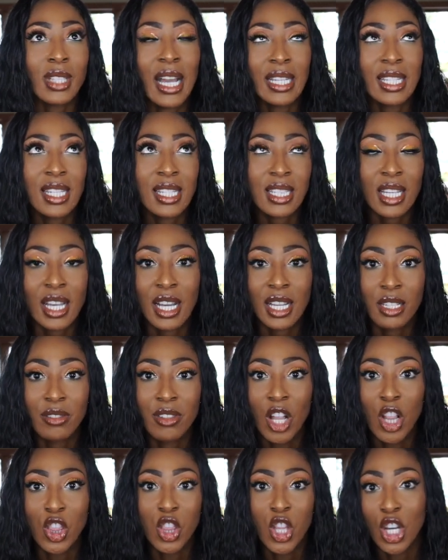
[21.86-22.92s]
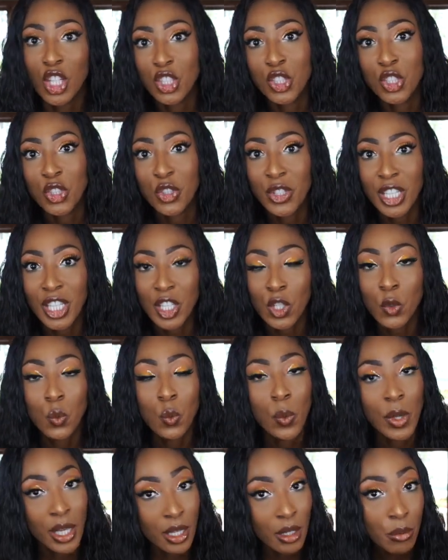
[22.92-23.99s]
I guess kind of a luxury
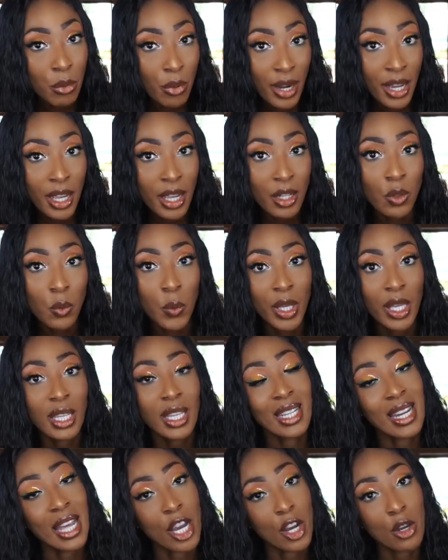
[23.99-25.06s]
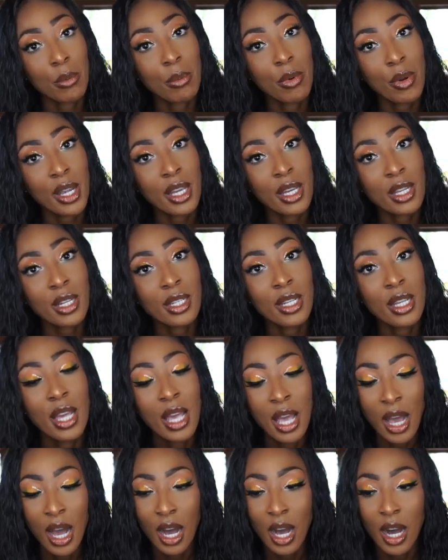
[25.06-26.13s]
wig brand, wig and hair brand.
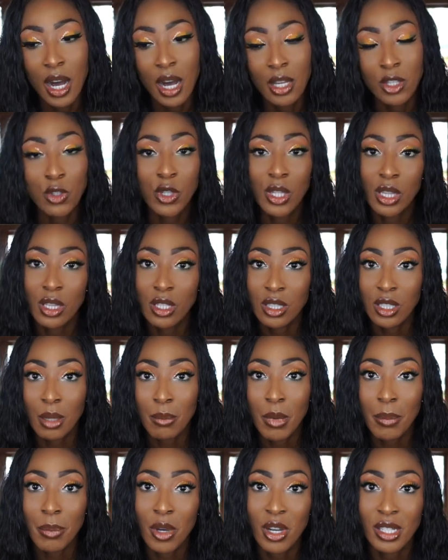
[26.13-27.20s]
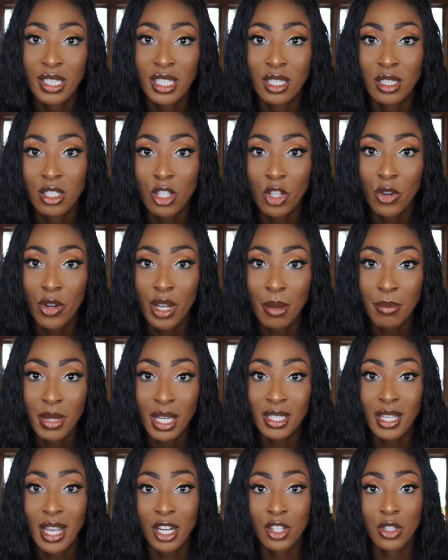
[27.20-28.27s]
You can look them up on Instagram.
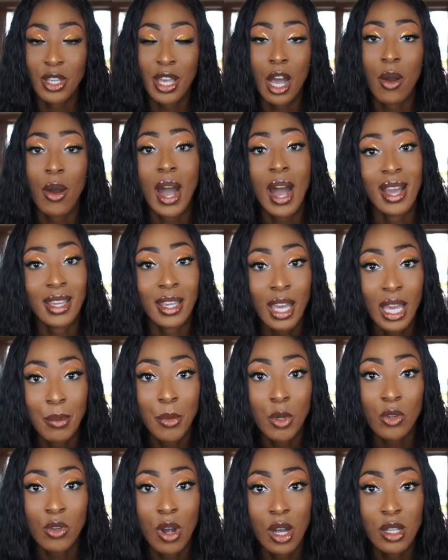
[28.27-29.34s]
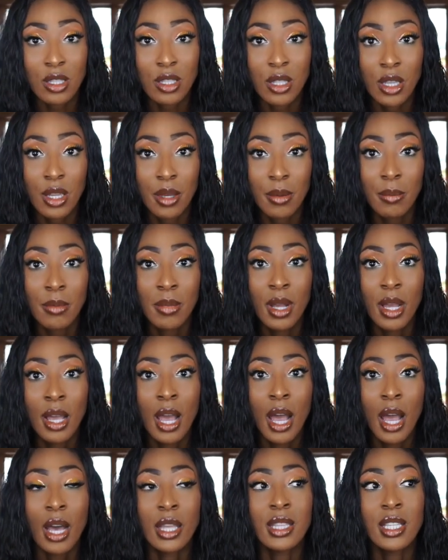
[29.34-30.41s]
That's actually how I came across them.
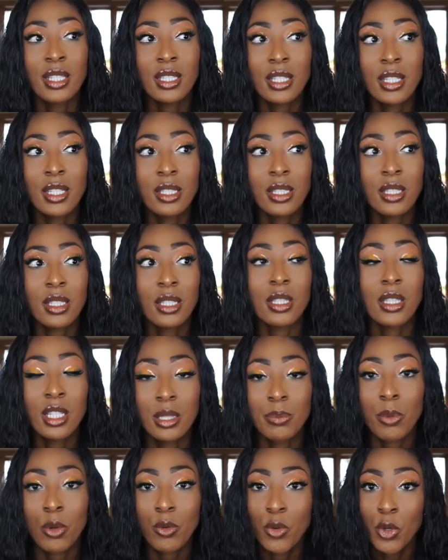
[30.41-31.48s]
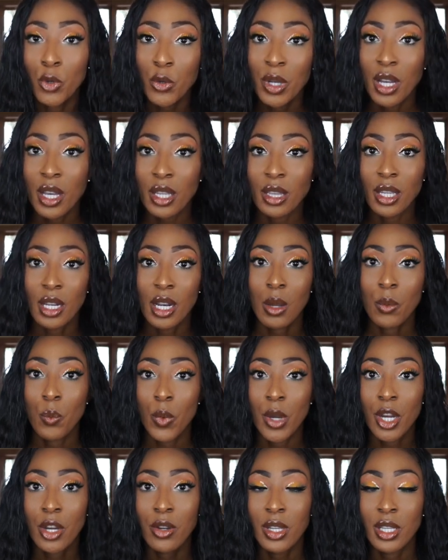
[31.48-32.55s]
This peruca that I'm
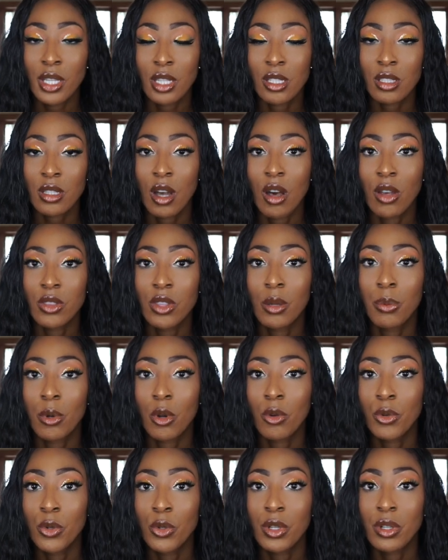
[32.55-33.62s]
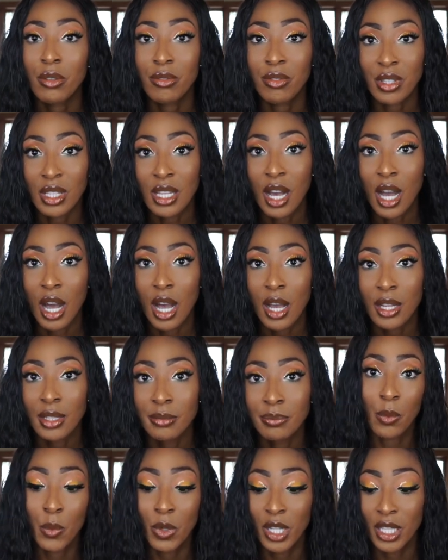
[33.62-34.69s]
wearing is called the Peruca Vihaan.
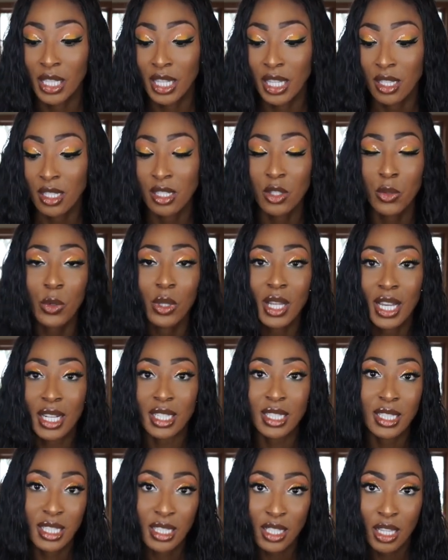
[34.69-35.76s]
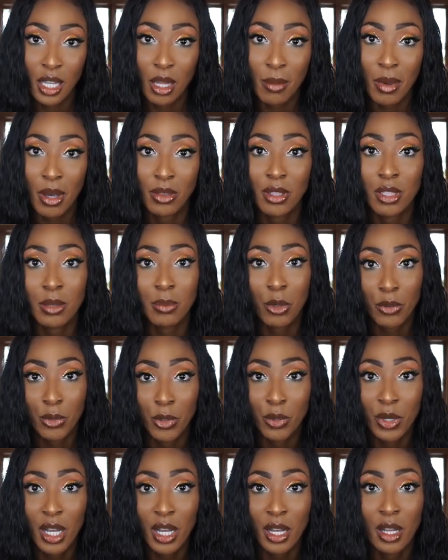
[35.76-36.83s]
I'm going to get into a lot of detail about this
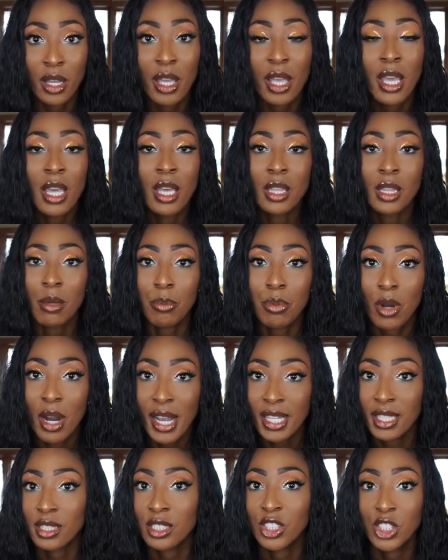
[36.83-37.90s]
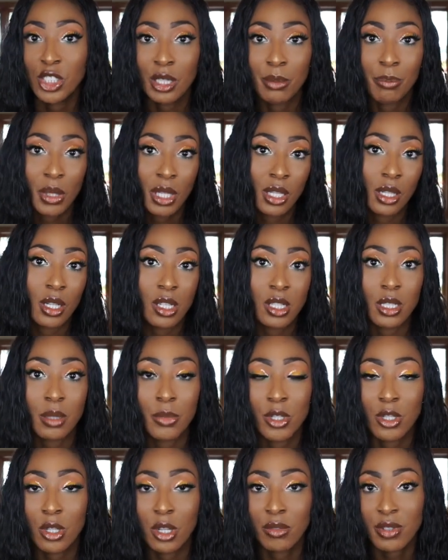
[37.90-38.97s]
peruca, the price, shipping,
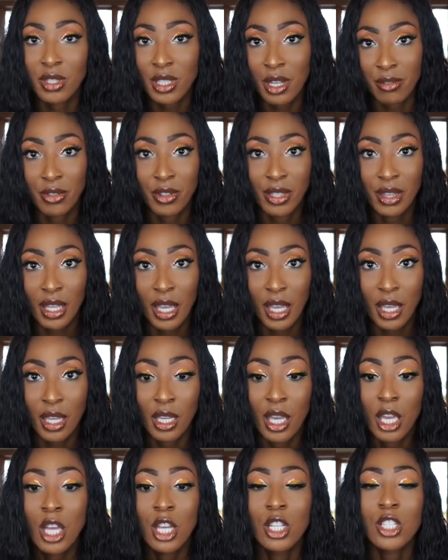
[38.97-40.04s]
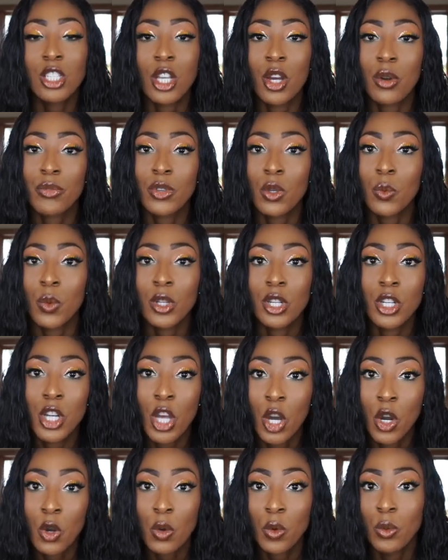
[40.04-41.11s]
customer service, everything. So if you want to
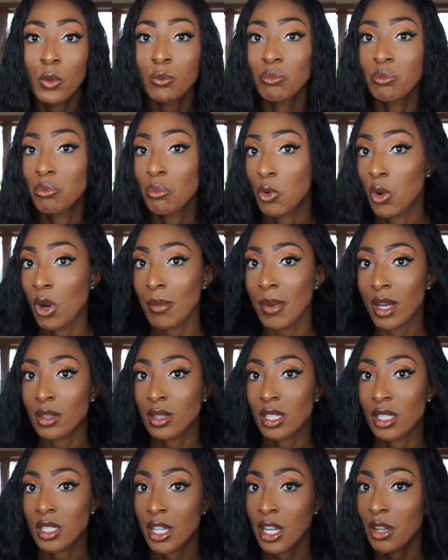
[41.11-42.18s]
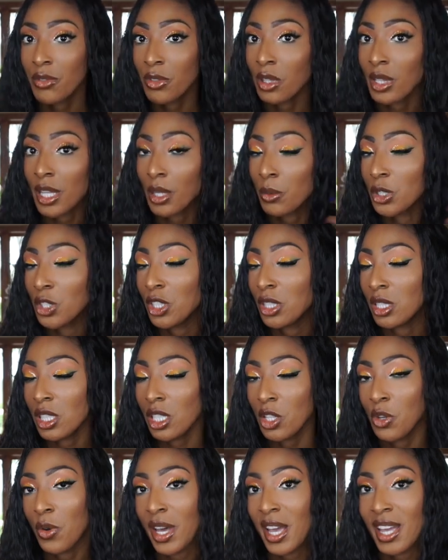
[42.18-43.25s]
know more about this hair, if you like what you
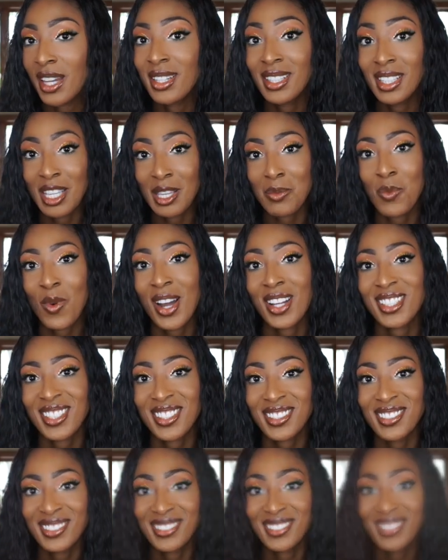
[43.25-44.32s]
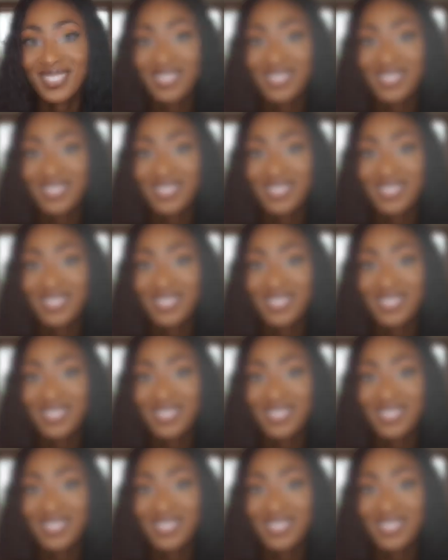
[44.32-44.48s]
see, go ahead and keep watching.